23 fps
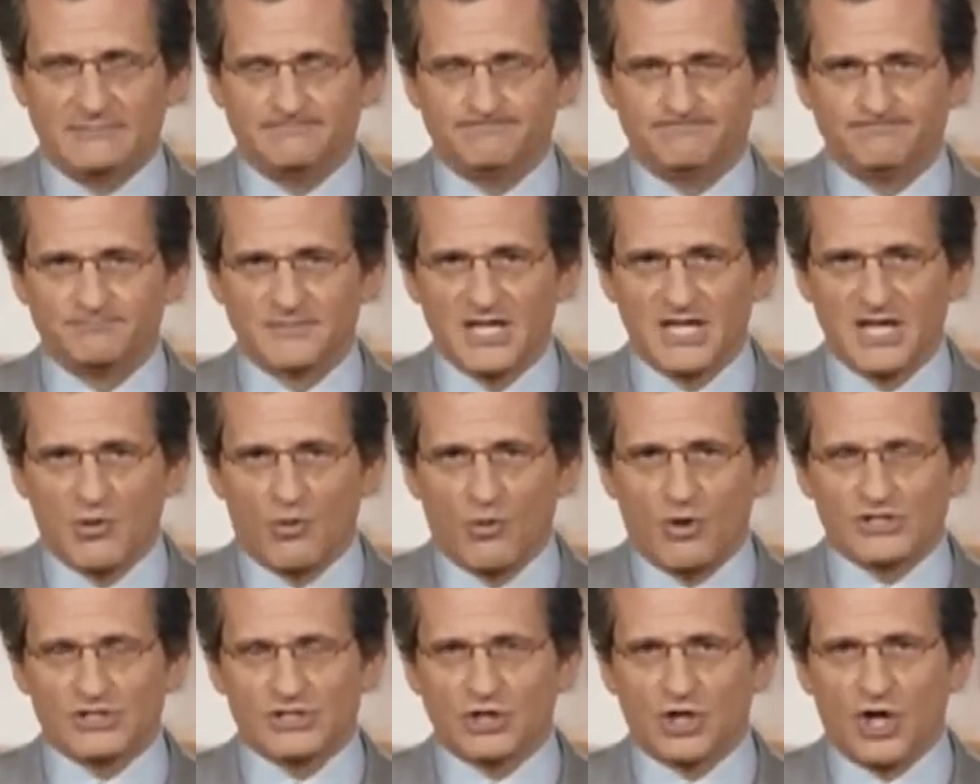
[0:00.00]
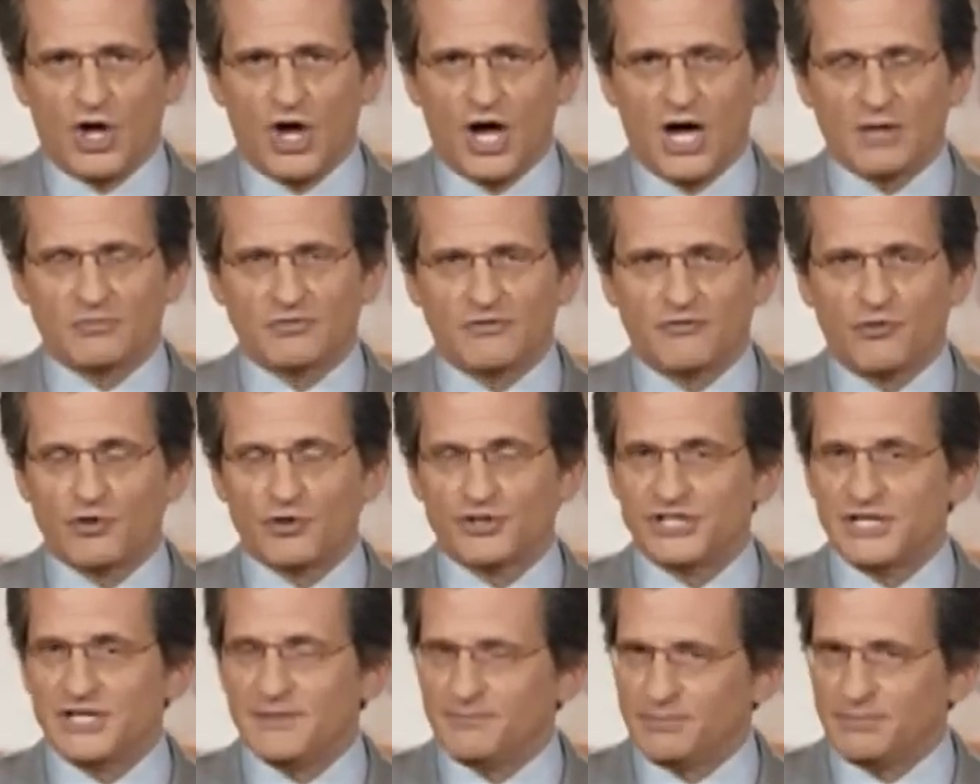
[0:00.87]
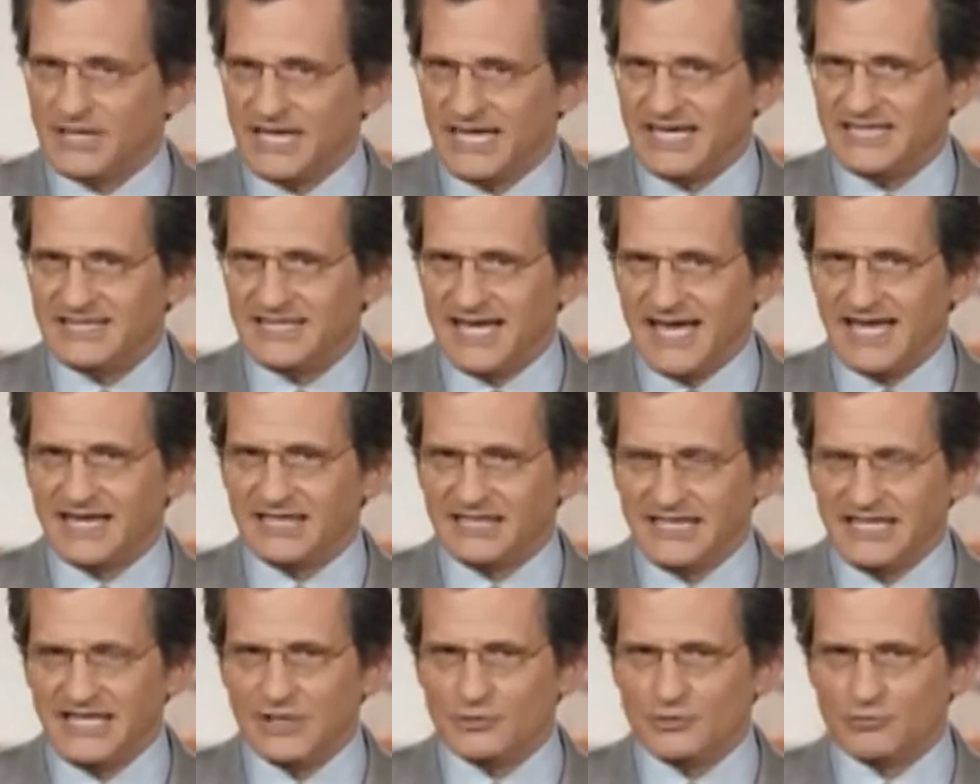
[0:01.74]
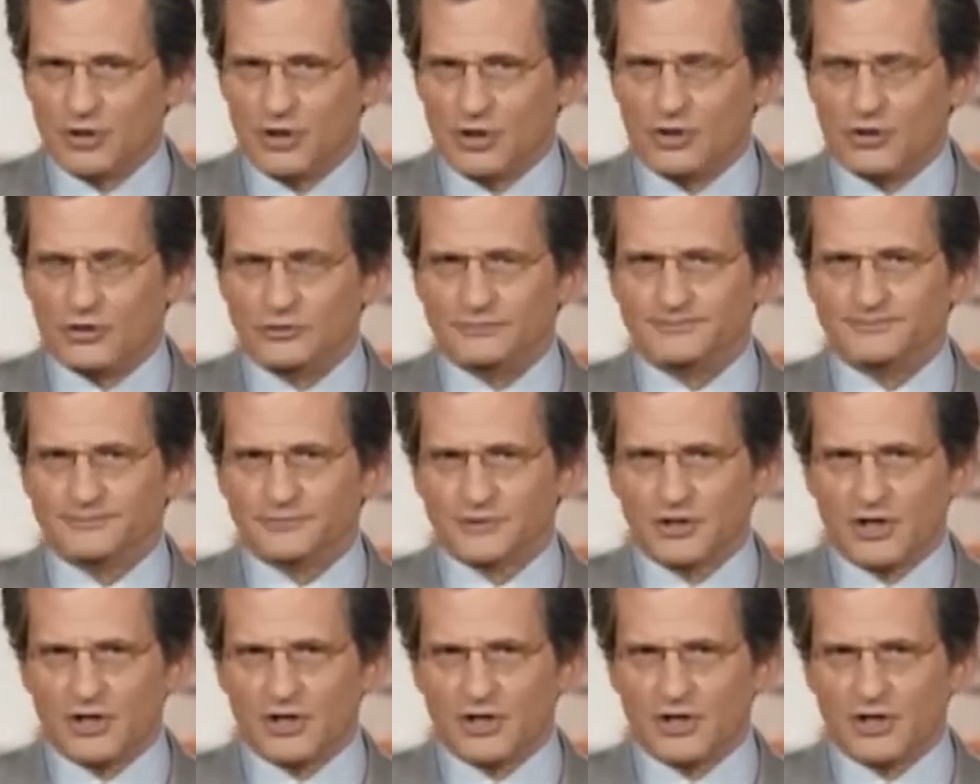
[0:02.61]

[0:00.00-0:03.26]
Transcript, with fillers: It wasn't long before she played that lead role.